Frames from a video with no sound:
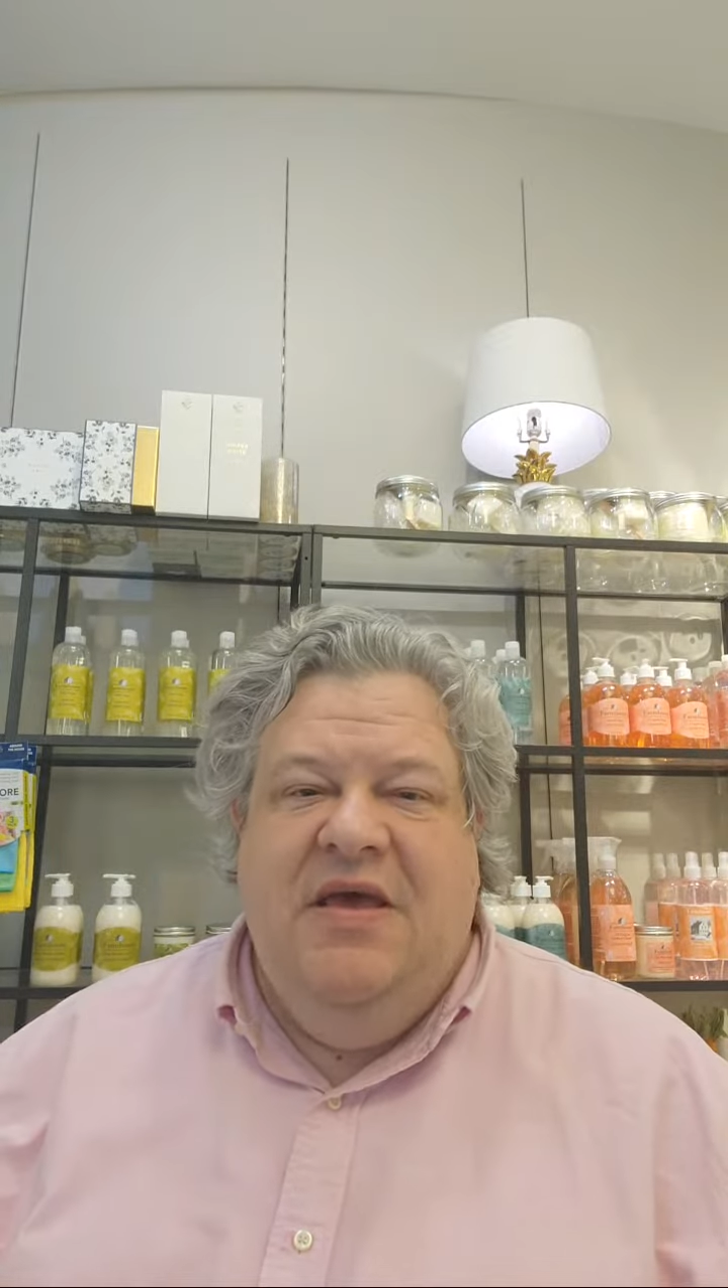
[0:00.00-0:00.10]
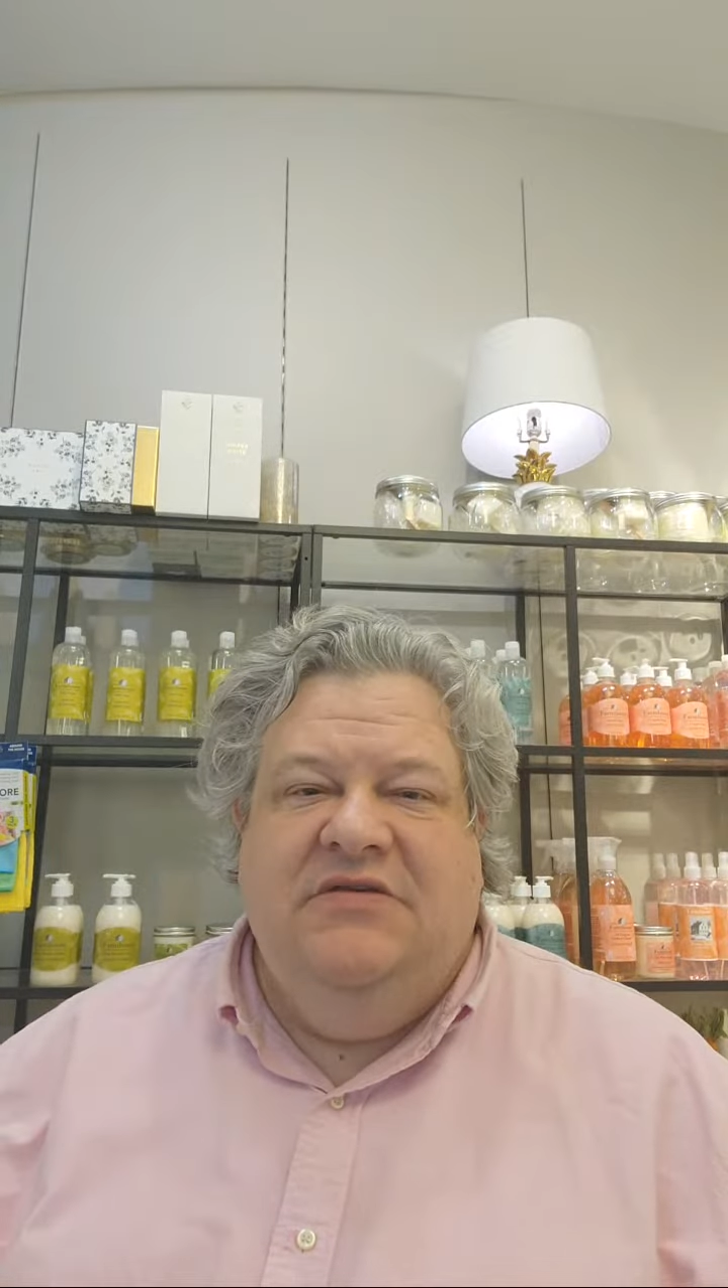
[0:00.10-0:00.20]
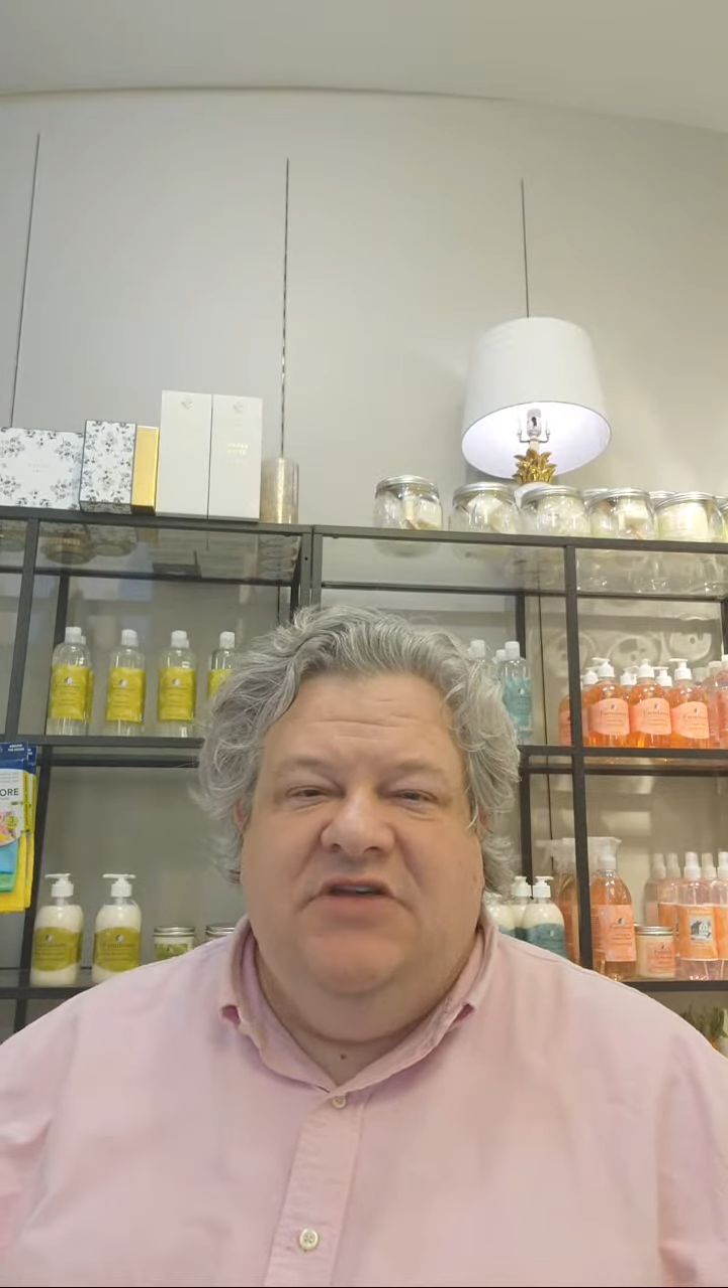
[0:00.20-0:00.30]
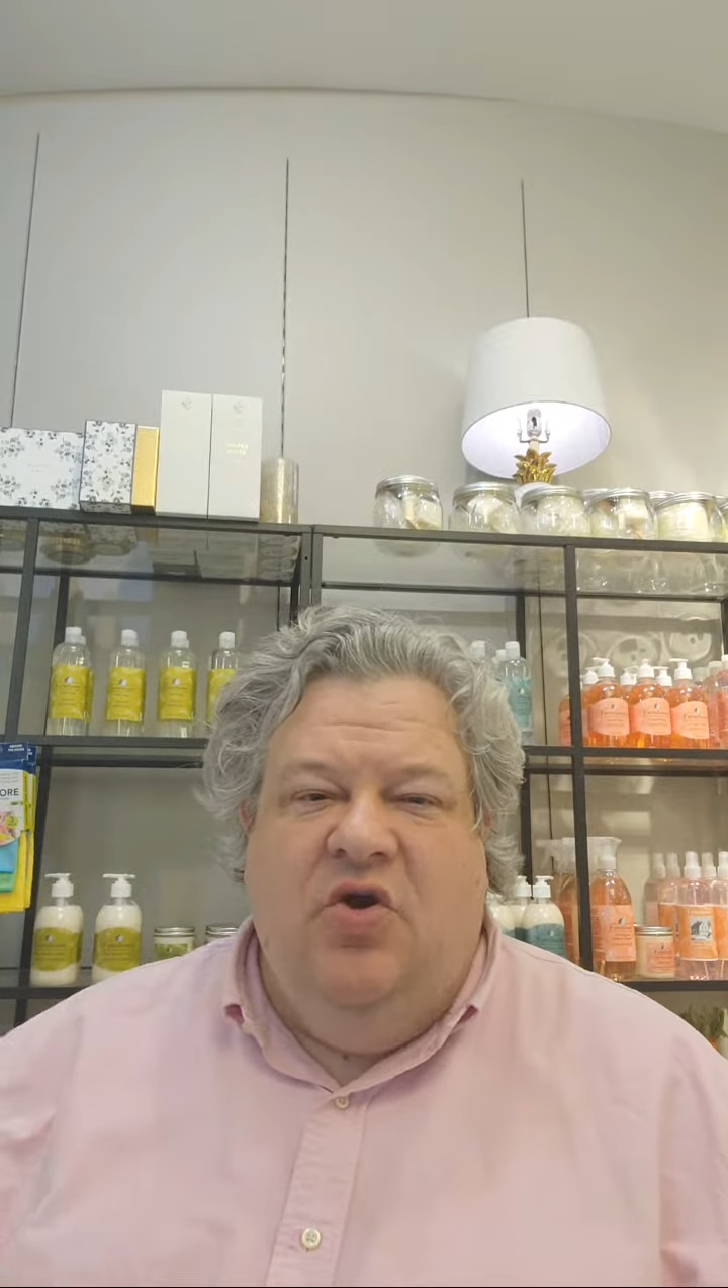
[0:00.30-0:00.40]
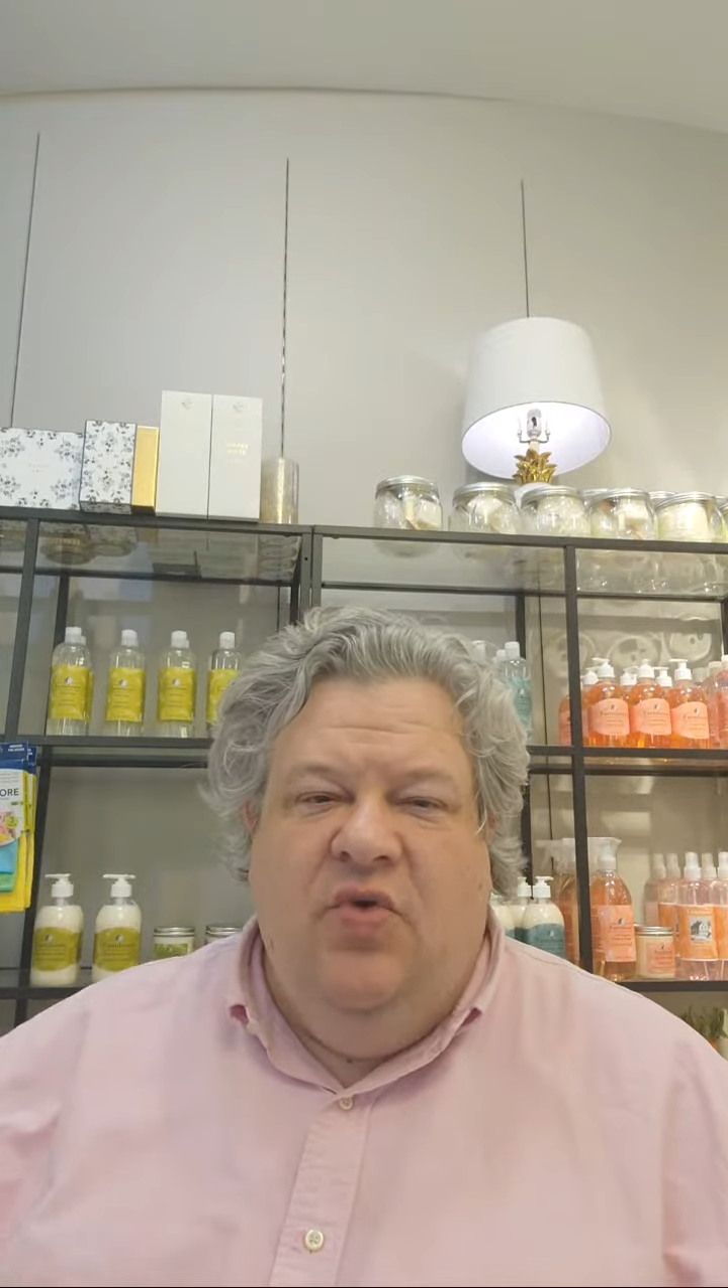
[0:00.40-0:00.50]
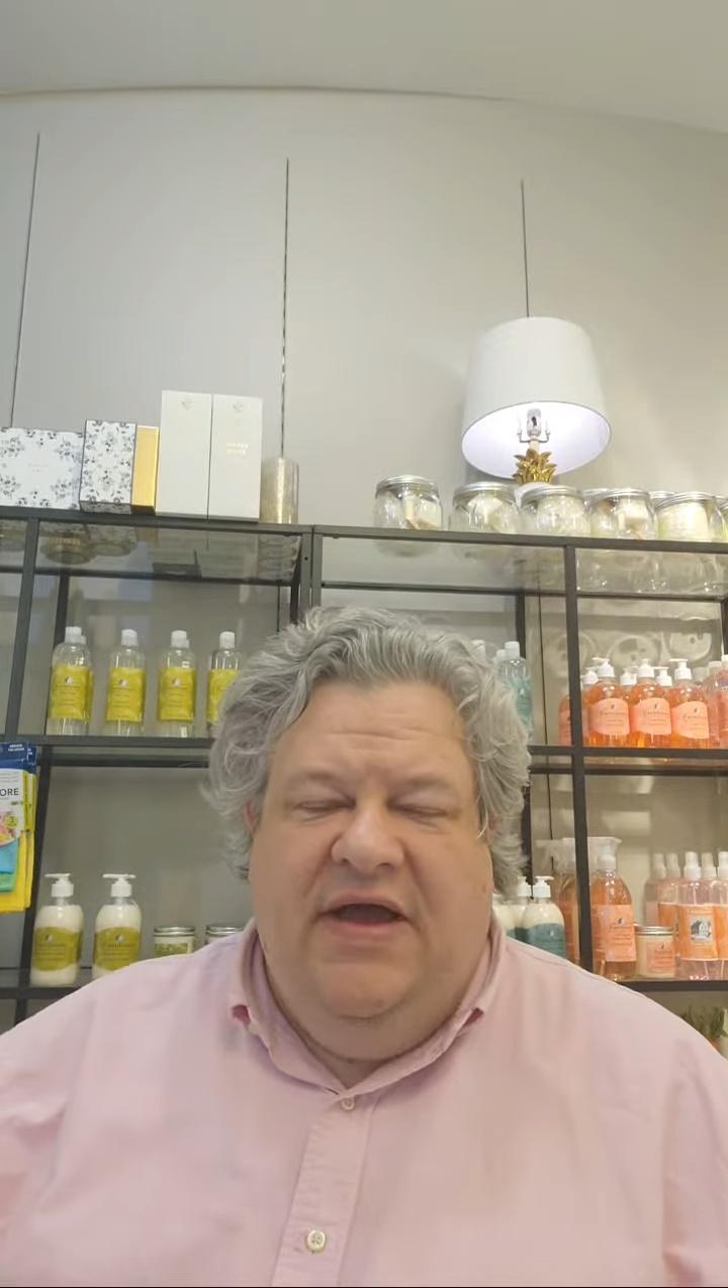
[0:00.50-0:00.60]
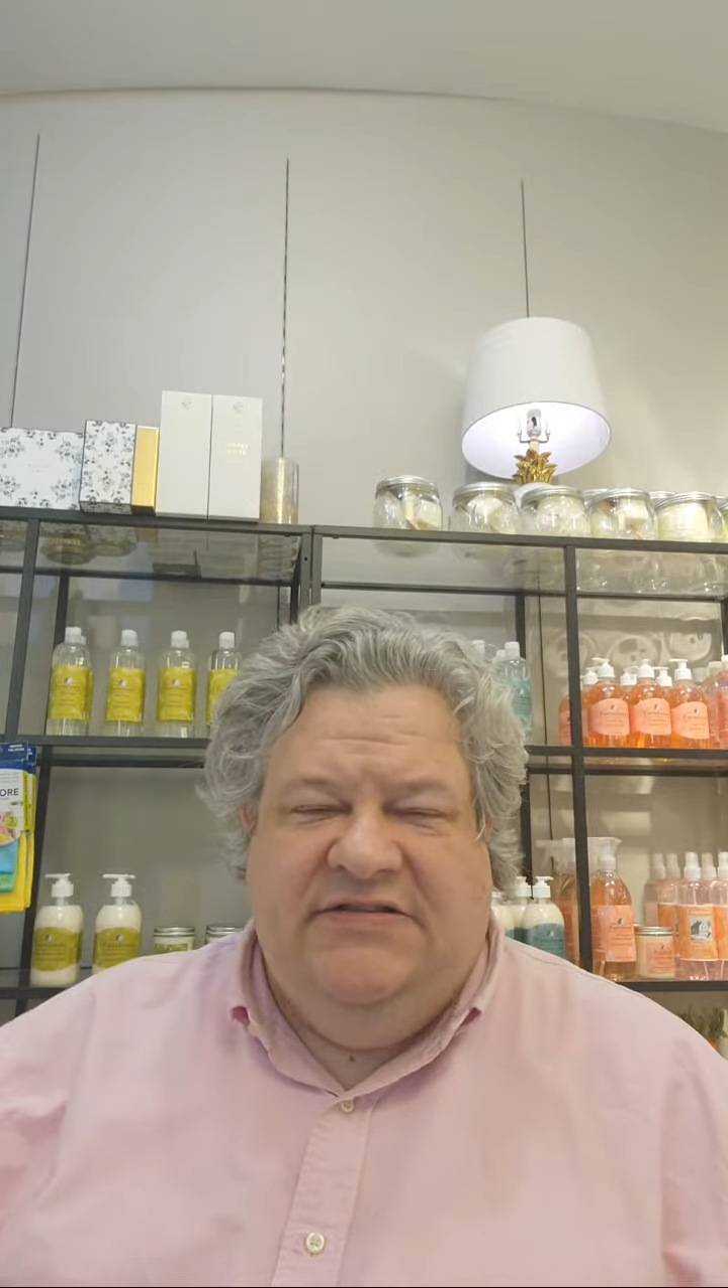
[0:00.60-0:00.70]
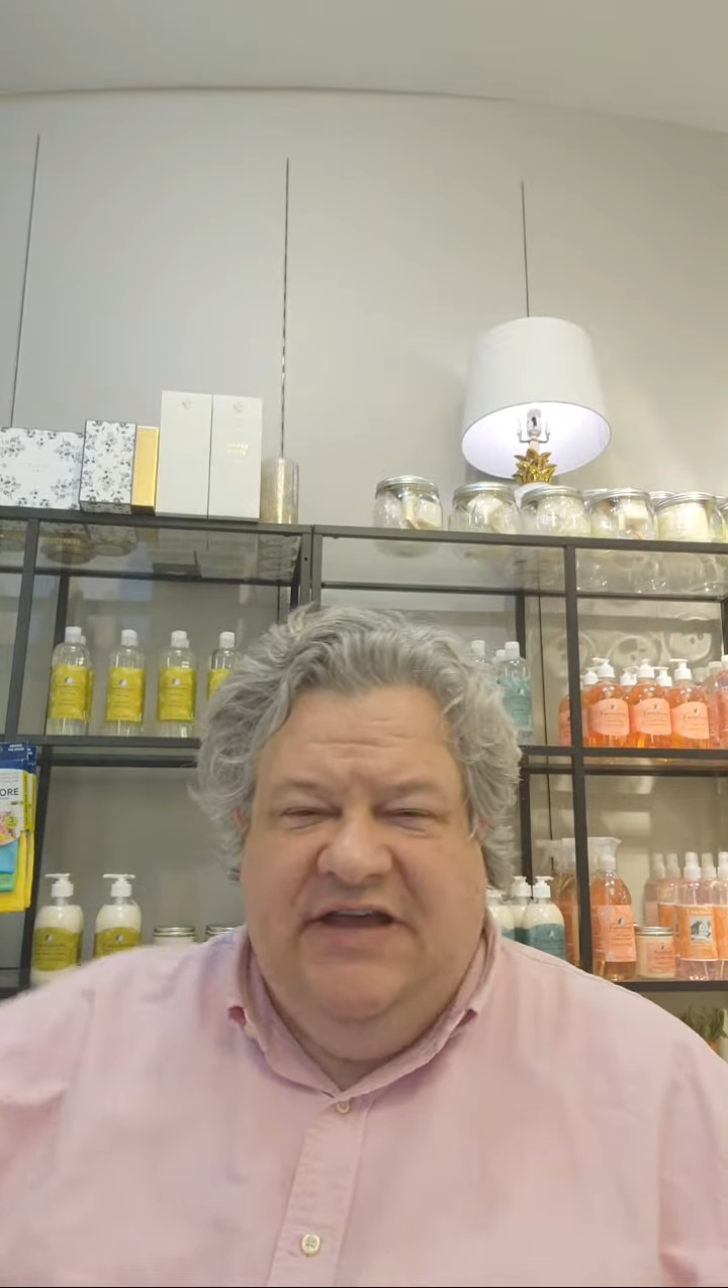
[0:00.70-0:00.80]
So it's